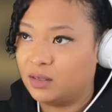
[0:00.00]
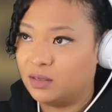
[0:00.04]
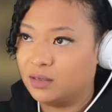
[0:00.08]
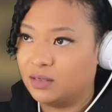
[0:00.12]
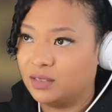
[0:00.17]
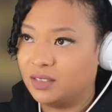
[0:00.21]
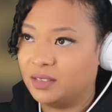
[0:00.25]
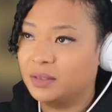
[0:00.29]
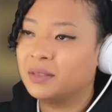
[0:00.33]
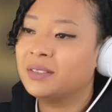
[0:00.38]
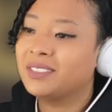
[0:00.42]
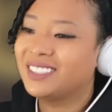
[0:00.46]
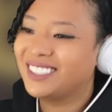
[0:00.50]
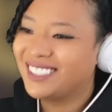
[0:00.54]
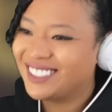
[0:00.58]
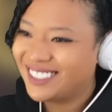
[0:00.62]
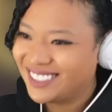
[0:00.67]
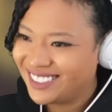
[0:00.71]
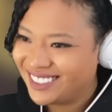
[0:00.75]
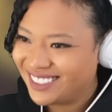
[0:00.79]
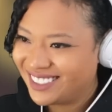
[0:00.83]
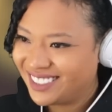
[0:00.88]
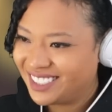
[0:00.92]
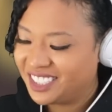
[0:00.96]
out. Probably
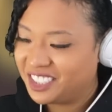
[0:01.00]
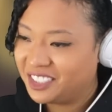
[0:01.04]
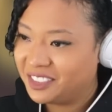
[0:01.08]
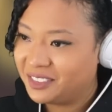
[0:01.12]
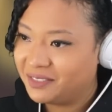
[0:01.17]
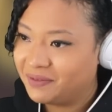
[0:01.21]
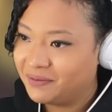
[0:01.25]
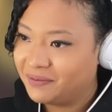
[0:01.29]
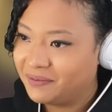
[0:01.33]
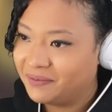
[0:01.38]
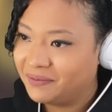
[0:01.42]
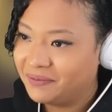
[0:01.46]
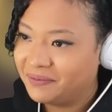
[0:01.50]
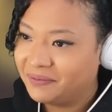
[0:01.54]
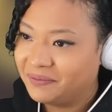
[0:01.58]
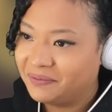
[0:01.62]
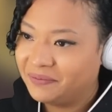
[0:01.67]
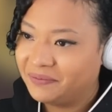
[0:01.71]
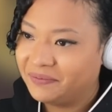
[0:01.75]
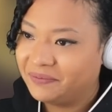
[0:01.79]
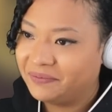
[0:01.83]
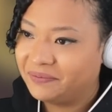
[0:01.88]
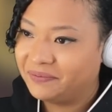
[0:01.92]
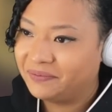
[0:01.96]
part of some genius
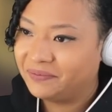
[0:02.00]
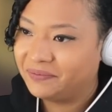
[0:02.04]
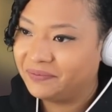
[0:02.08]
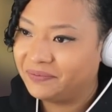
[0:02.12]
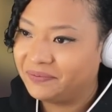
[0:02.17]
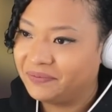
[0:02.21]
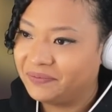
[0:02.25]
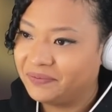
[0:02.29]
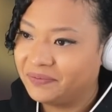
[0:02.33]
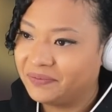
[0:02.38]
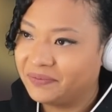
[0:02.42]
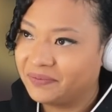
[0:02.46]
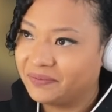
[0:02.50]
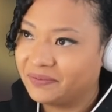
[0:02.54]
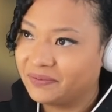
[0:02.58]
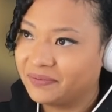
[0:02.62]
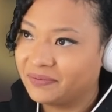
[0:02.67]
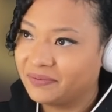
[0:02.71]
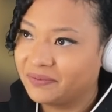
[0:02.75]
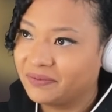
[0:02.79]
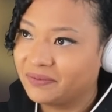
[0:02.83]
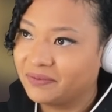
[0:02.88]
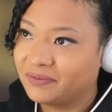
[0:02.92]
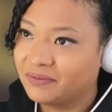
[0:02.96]
plan to give the
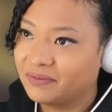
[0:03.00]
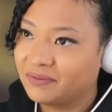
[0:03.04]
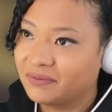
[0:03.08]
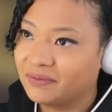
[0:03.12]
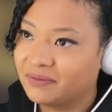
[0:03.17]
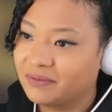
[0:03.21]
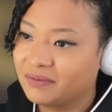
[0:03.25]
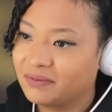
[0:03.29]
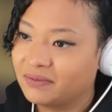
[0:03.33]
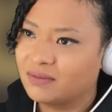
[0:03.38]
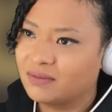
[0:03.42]
feds a slip.